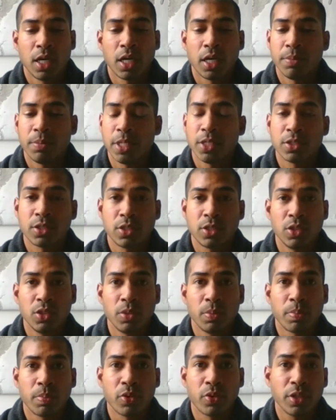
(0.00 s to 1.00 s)
is
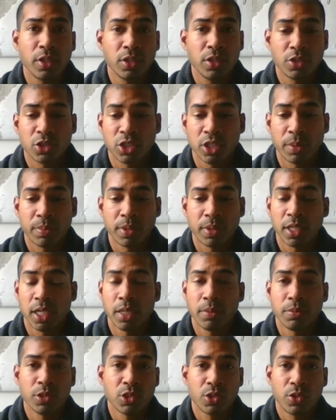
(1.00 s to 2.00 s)
to print your shipping
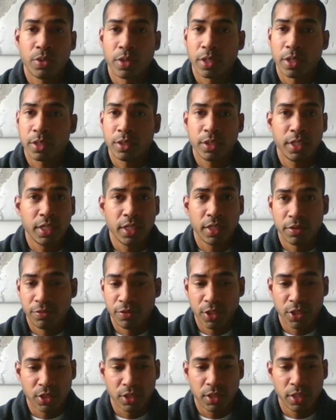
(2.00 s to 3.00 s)
labels quickly and
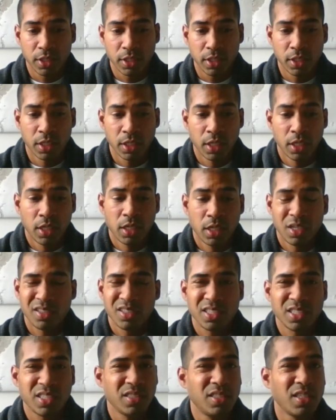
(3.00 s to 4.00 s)
efficiently.
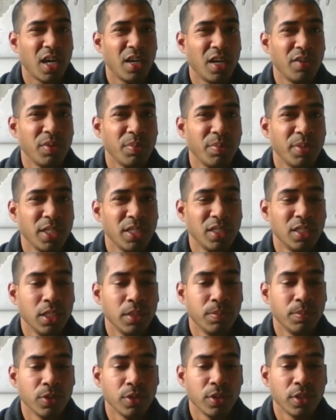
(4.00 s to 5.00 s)
Let's dive a bit
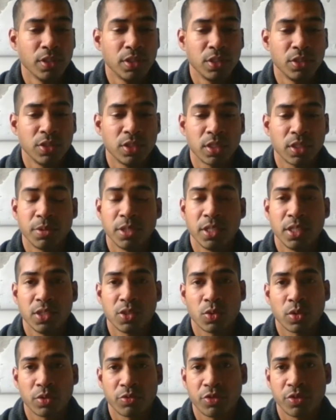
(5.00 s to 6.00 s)
deeper into some of these
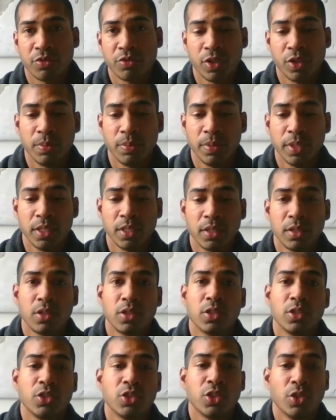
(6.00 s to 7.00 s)
order fulfillment
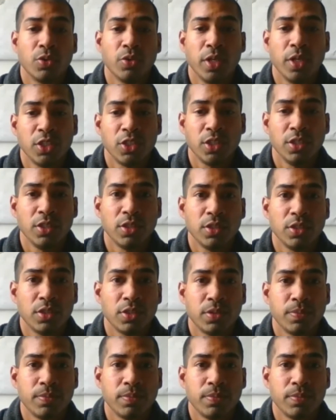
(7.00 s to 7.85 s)
considerations.